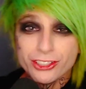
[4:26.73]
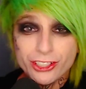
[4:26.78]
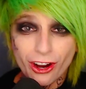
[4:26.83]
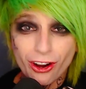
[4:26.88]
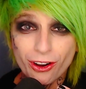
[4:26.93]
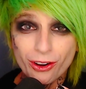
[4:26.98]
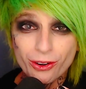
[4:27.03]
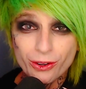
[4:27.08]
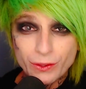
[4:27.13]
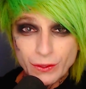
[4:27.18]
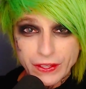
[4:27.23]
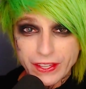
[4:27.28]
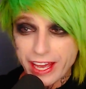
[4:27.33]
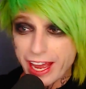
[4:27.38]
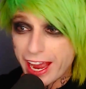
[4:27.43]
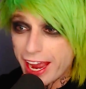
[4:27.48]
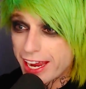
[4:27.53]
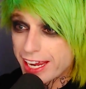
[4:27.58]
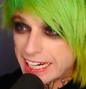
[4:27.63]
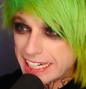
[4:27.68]
Yo,
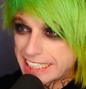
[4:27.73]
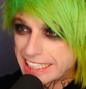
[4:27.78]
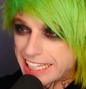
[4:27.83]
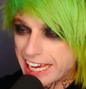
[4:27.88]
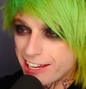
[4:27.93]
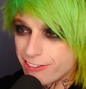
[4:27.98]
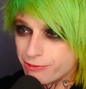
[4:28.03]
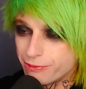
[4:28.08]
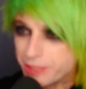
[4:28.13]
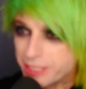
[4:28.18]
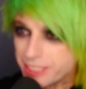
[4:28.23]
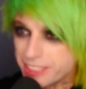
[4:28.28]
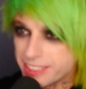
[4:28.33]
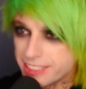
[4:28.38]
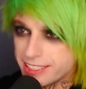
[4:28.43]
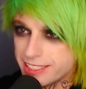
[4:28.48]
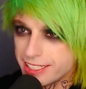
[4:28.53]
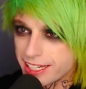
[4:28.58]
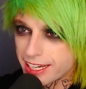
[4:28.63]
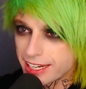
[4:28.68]
the AI gave me a
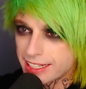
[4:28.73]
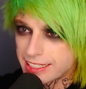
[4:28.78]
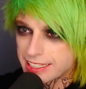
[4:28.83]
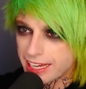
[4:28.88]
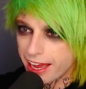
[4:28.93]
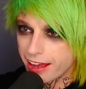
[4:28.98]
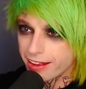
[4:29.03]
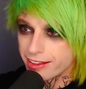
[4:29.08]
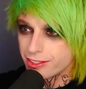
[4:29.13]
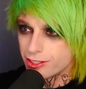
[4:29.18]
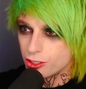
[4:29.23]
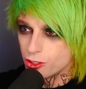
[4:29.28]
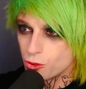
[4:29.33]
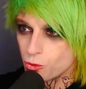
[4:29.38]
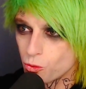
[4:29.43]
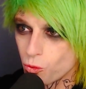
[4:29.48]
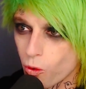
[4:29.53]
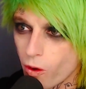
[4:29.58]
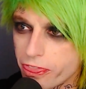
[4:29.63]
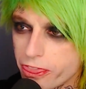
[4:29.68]
dick tattoo.
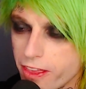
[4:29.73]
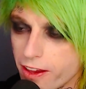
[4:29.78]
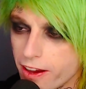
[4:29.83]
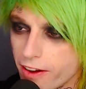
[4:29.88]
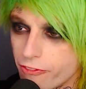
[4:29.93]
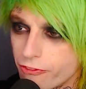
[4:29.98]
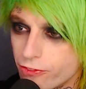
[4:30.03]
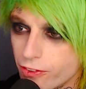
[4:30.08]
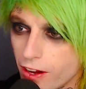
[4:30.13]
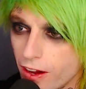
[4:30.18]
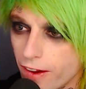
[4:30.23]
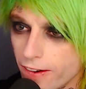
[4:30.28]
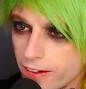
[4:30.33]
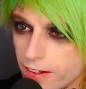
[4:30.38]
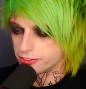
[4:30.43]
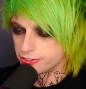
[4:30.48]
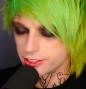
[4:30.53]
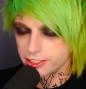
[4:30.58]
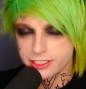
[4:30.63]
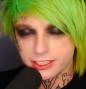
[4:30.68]
What the
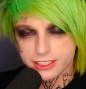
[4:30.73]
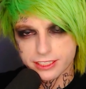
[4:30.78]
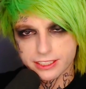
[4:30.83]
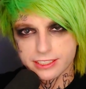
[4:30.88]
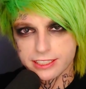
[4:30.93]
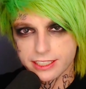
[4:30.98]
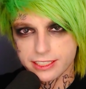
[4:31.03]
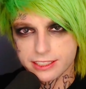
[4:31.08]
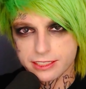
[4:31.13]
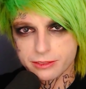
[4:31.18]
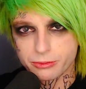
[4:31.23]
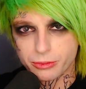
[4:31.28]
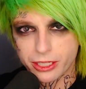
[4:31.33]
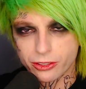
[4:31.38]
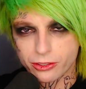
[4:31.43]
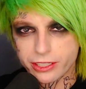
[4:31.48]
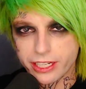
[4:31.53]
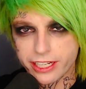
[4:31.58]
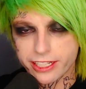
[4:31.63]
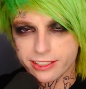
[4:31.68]
fuck? First, it sticks my
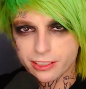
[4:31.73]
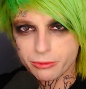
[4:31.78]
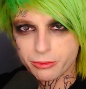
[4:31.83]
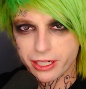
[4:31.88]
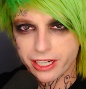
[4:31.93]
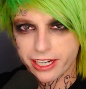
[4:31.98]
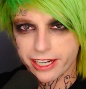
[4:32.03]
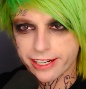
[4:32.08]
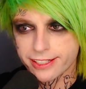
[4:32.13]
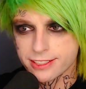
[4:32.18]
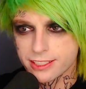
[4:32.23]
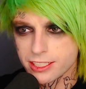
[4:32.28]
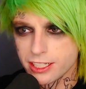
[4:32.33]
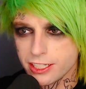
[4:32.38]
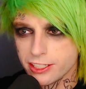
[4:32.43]
own hand up my ass,